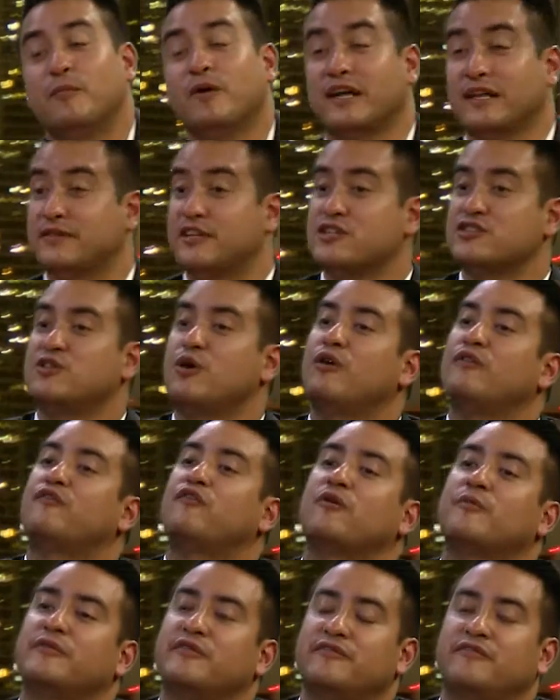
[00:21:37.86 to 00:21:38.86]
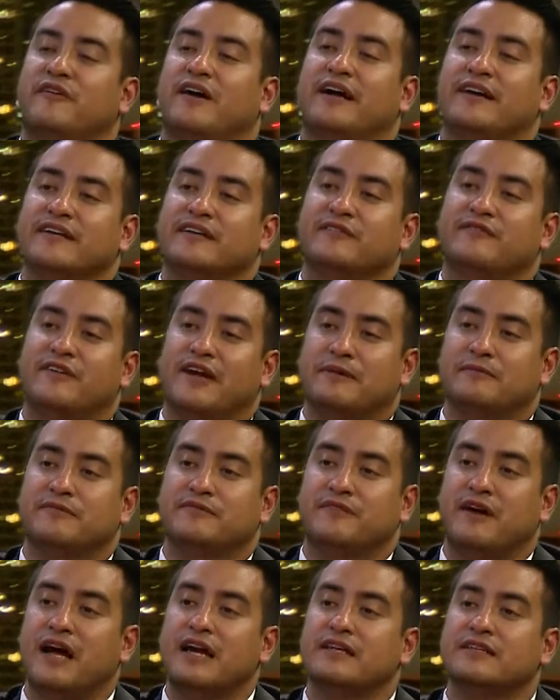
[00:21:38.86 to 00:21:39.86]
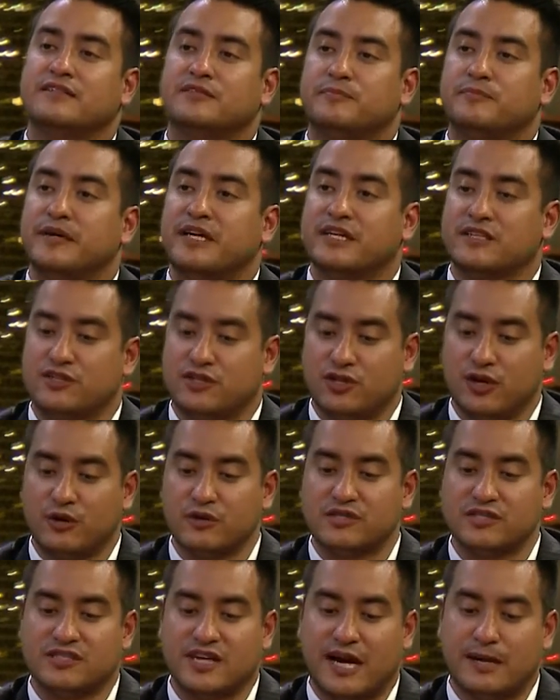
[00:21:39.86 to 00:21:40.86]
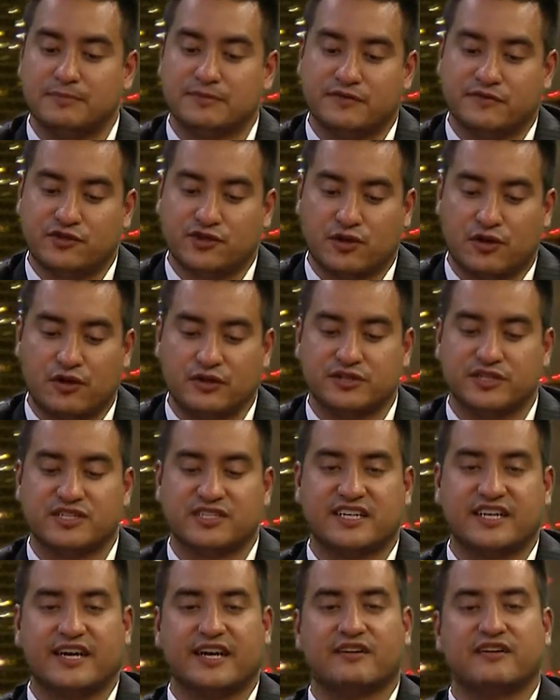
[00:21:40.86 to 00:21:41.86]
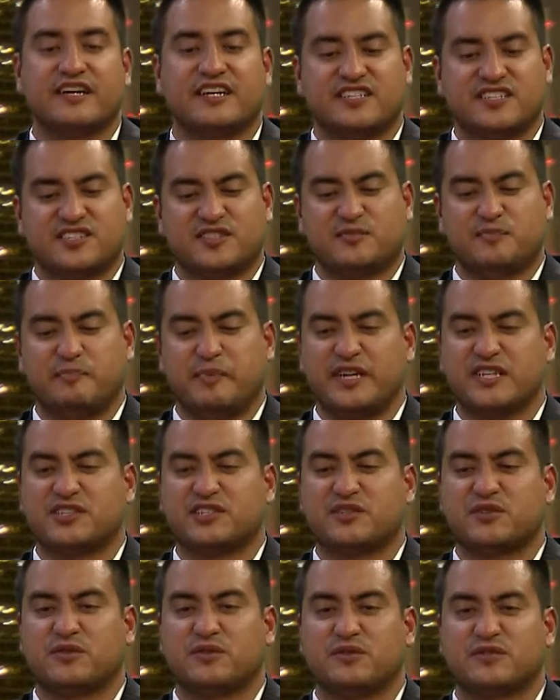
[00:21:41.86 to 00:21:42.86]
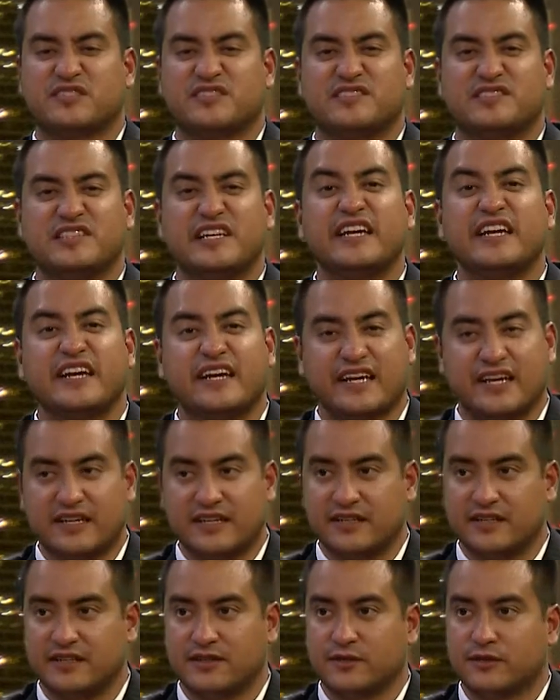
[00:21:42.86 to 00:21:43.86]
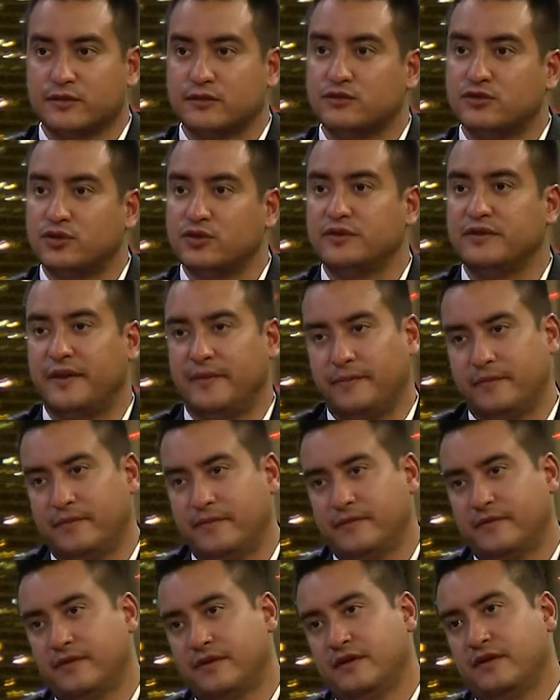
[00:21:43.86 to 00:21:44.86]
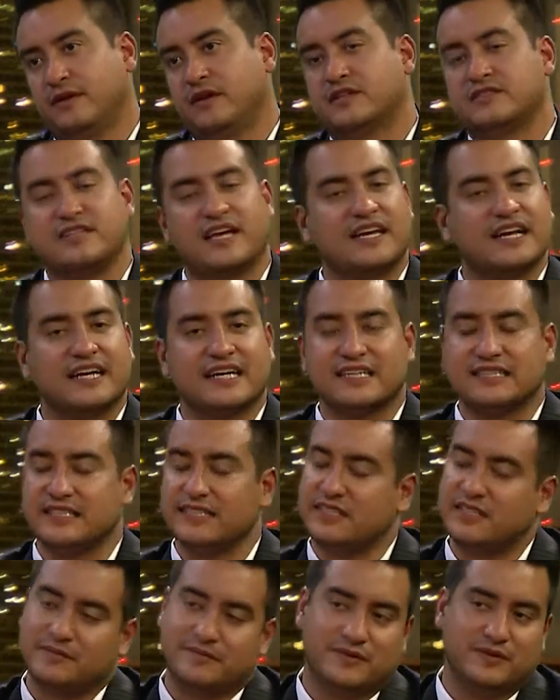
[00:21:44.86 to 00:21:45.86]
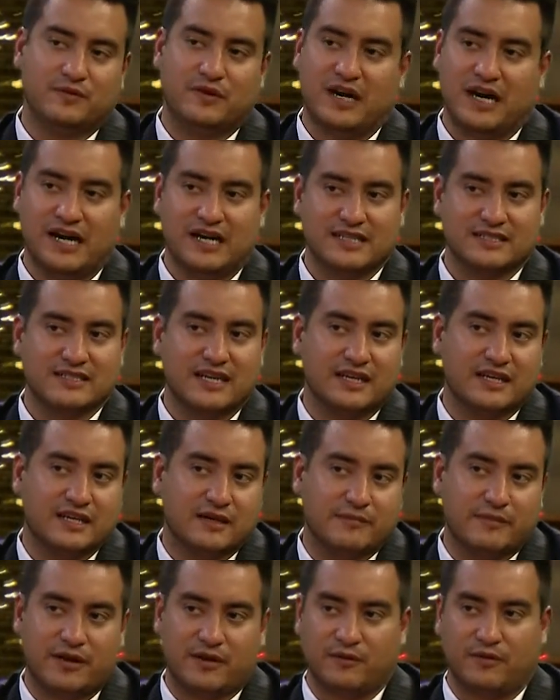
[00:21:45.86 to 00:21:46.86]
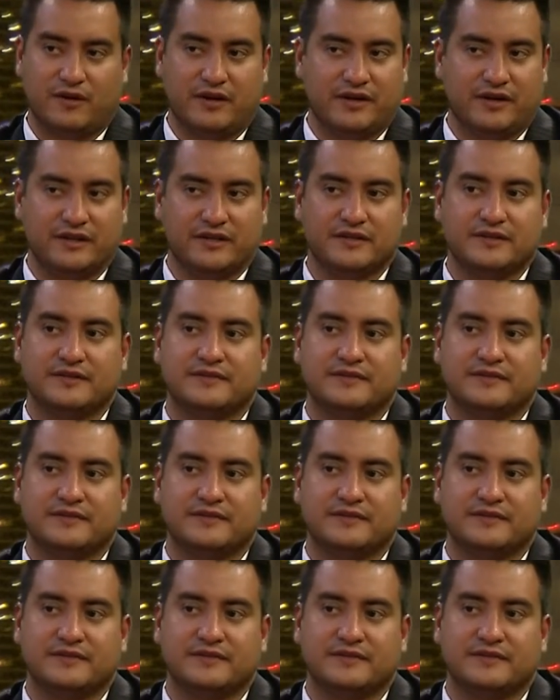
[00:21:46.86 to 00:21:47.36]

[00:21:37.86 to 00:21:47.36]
But, but there's no of finding of family violence because those types of charges carry a special stink to them. It's not like a DWI. It's not well, like and that's marijuana. what I'm saying is